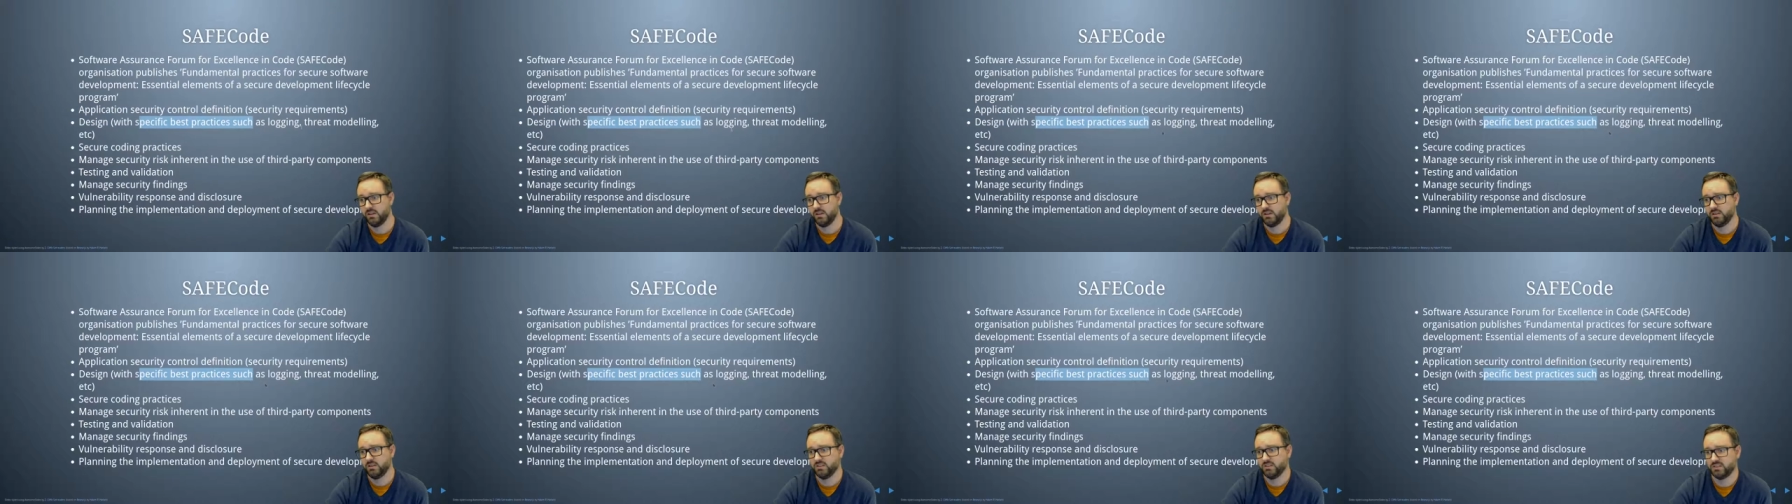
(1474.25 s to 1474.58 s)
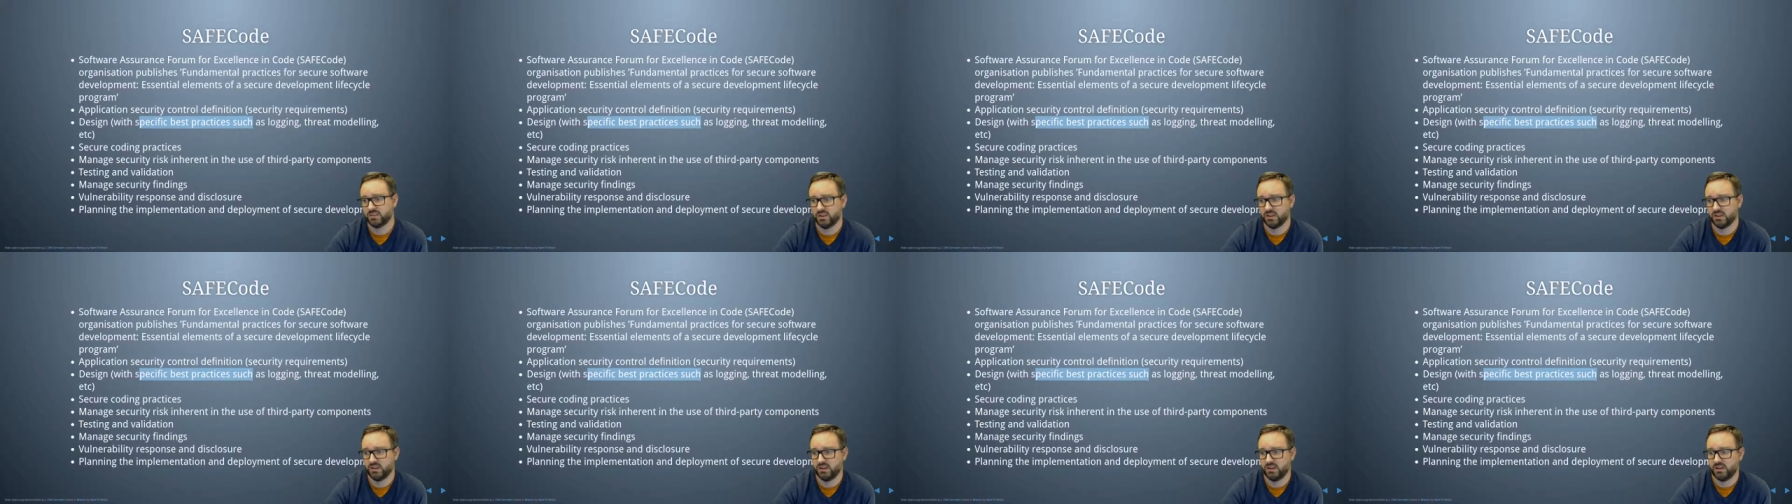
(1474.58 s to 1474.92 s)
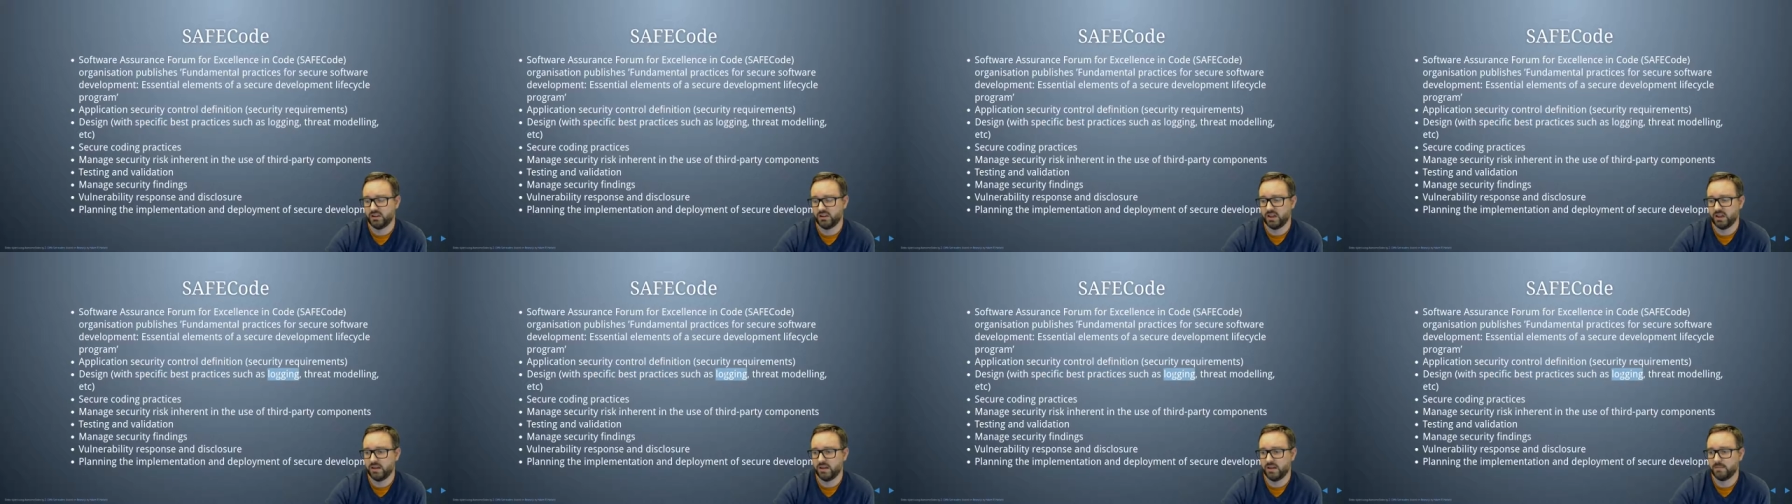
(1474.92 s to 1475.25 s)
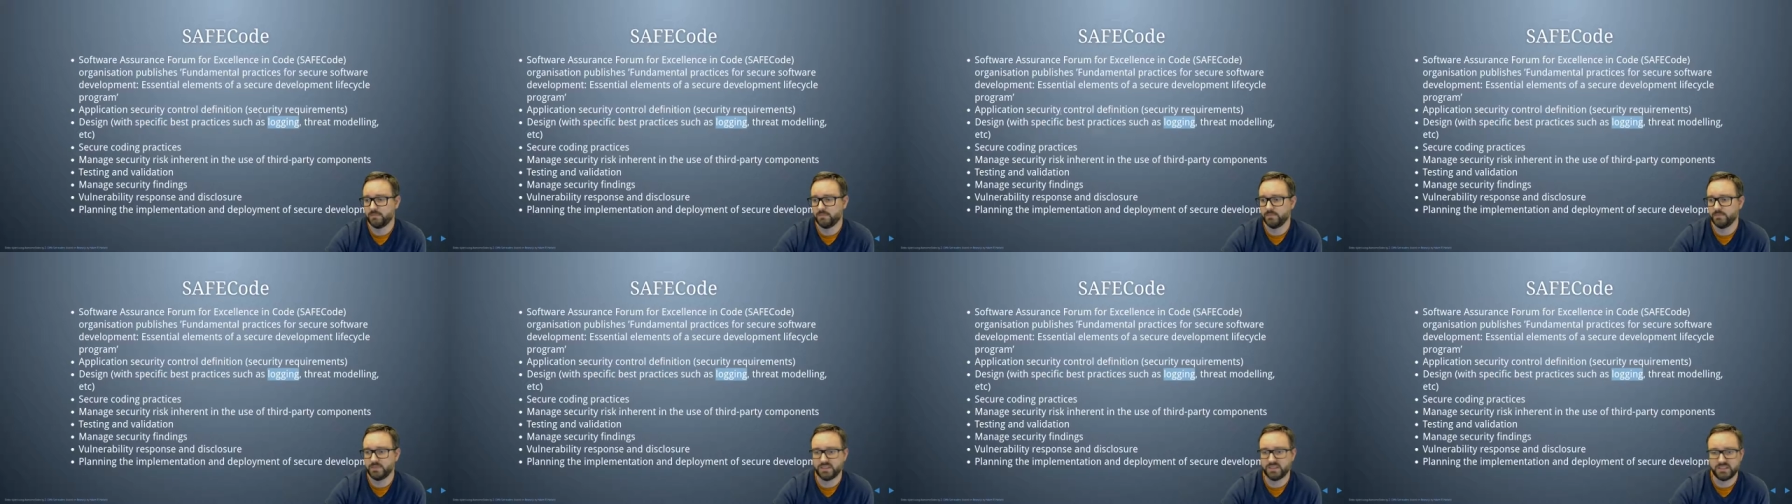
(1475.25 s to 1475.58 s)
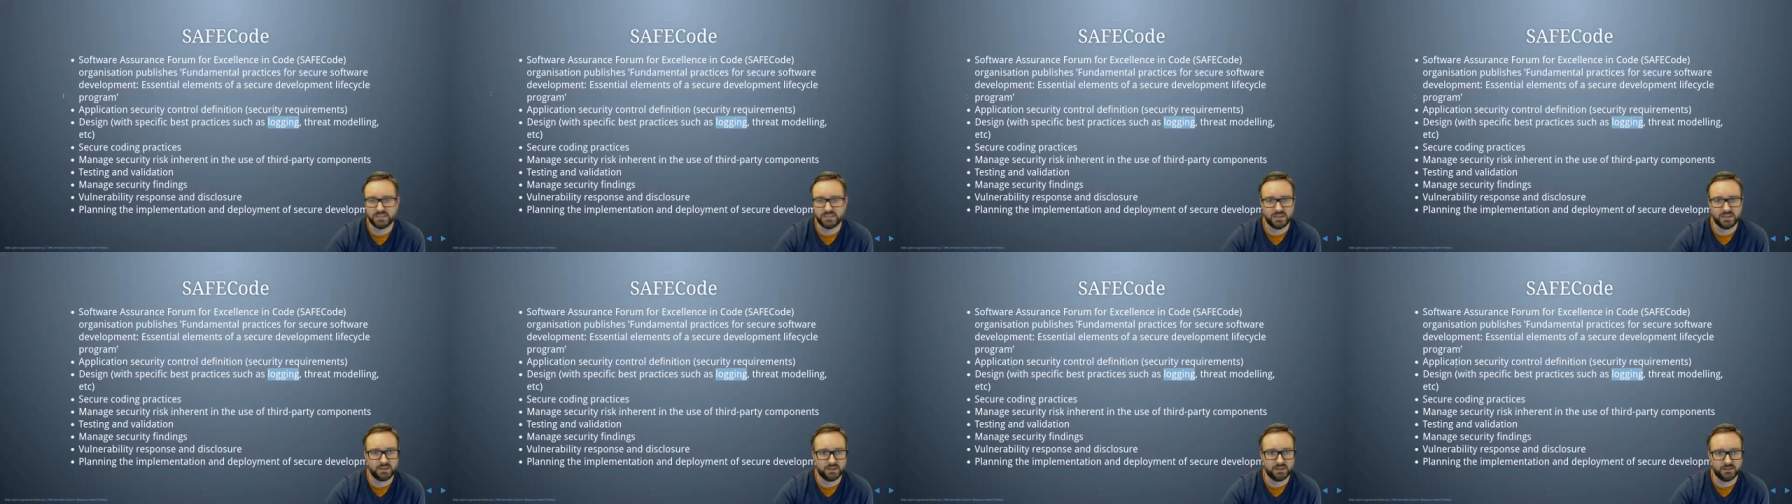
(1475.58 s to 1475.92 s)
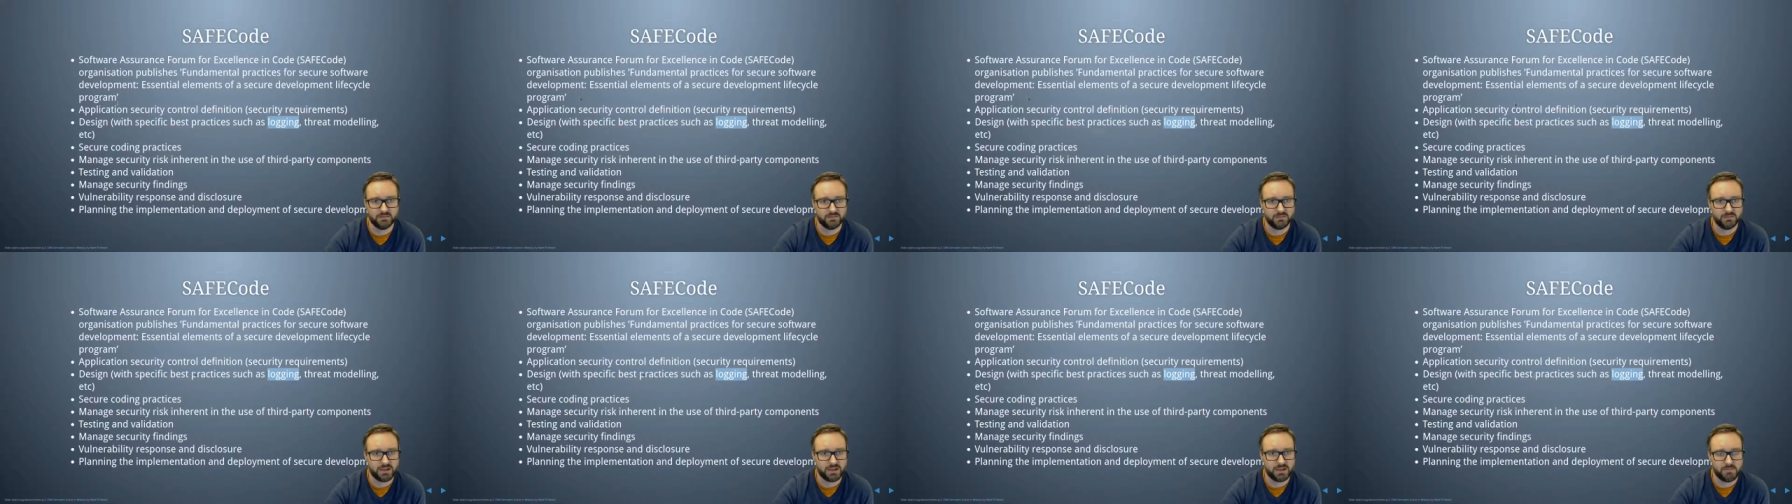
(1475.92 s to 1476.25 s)
So um, this didn't
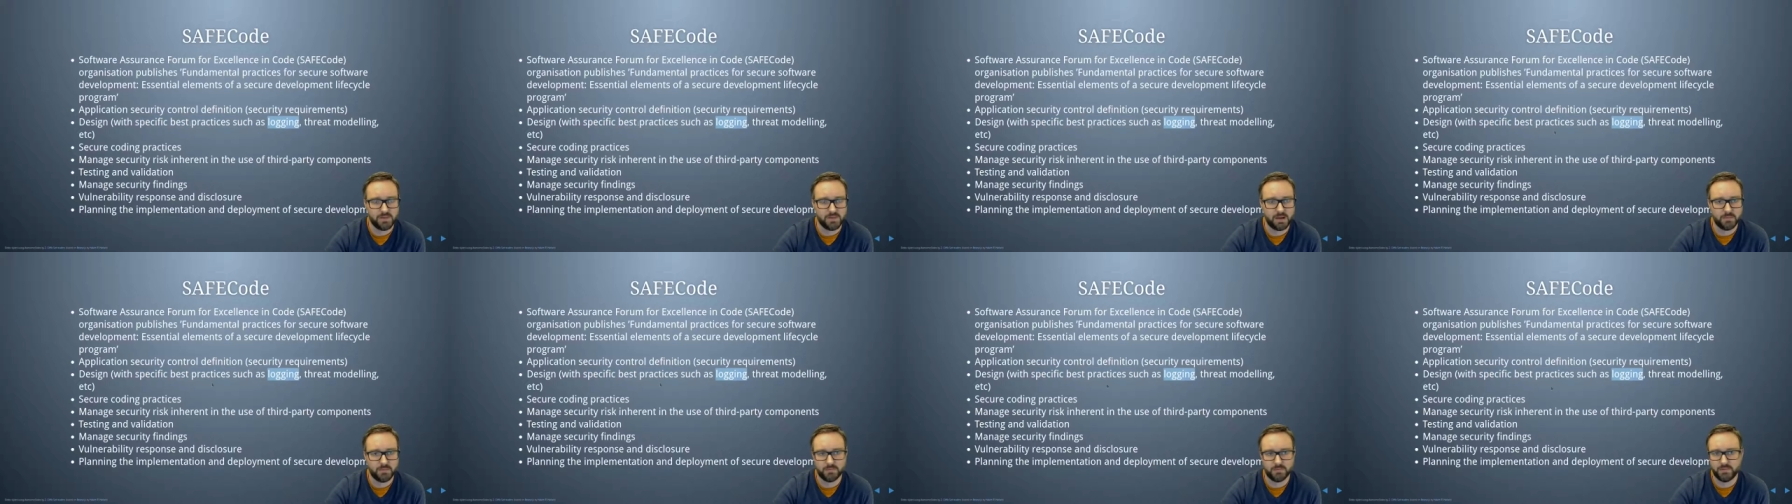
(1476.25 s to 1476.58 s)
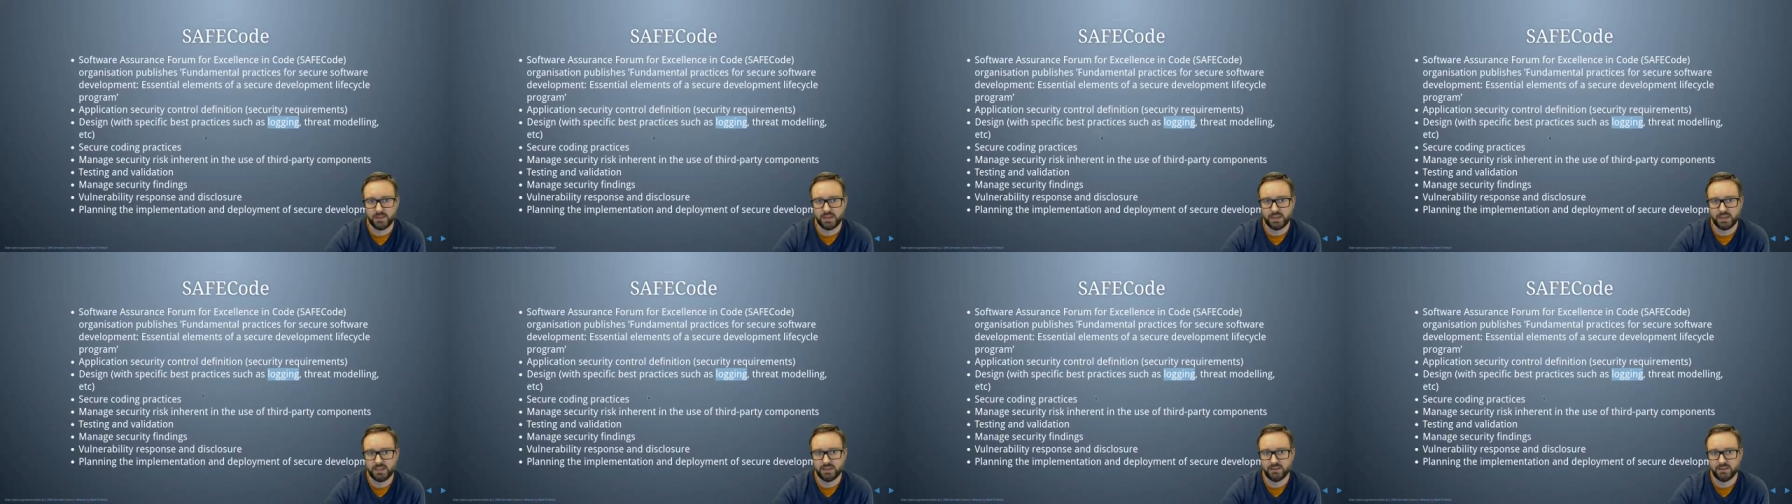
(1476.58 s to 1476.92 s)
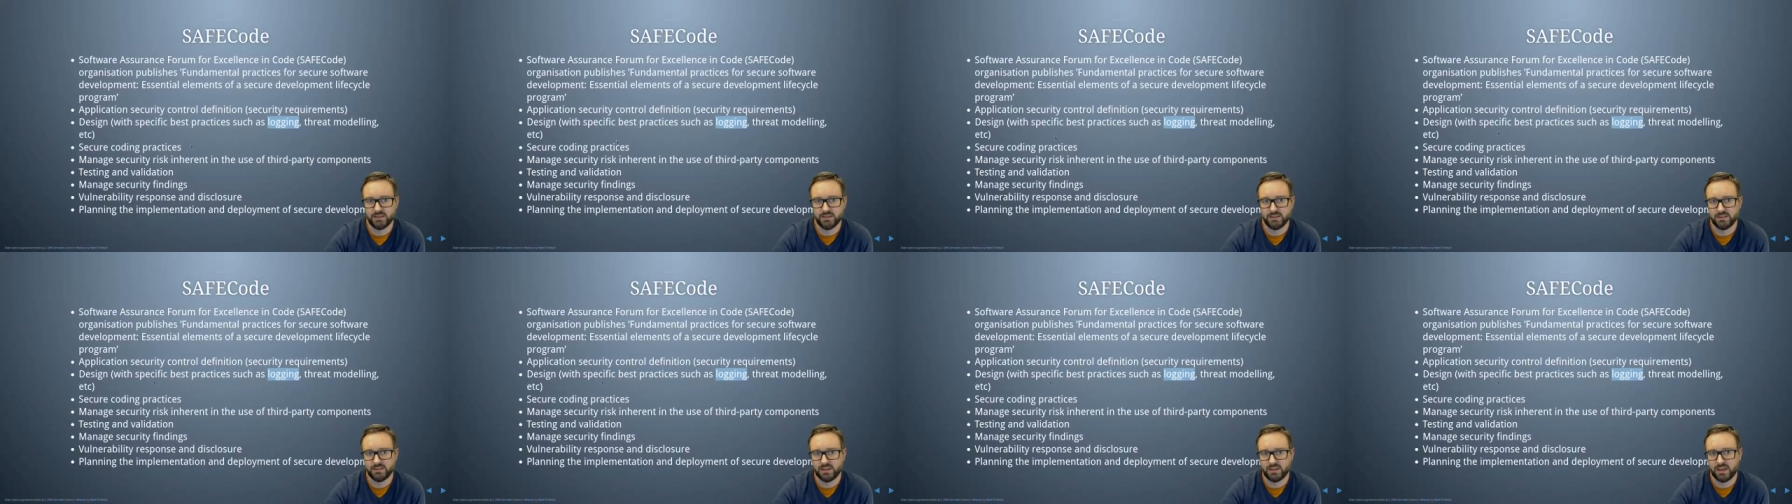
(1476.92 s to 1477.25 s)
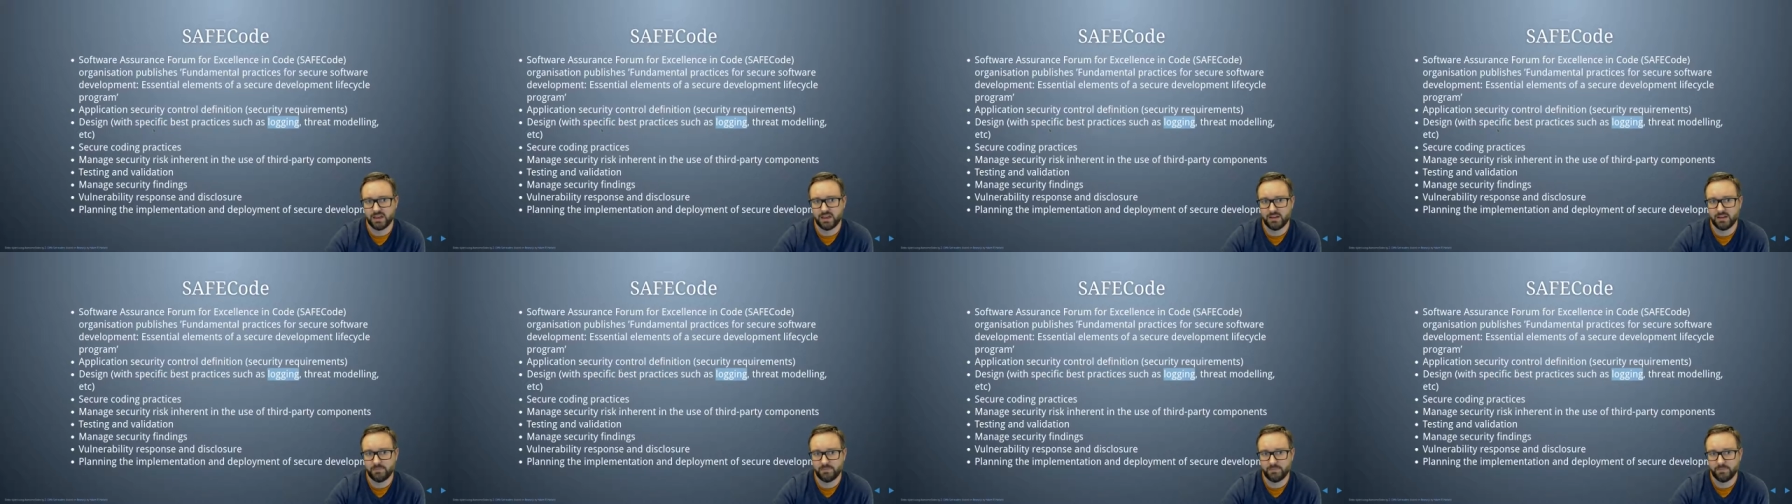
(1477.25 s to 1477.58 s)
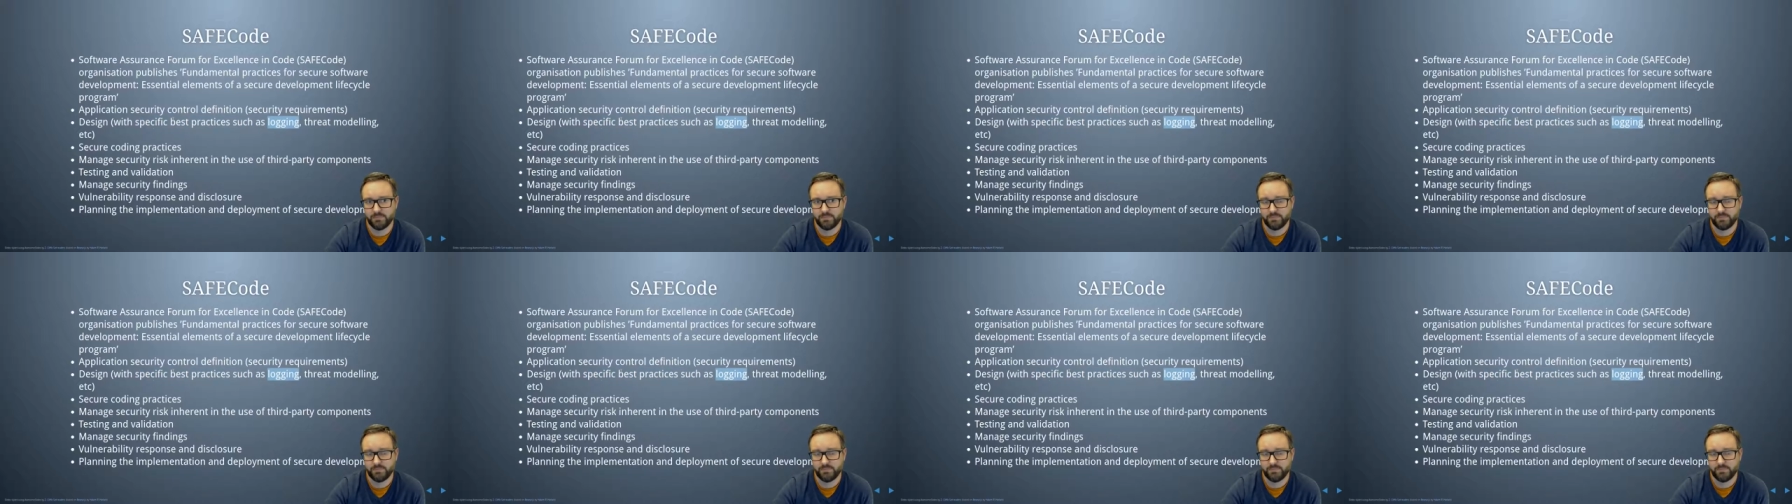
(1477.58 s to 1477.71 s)
come up in um,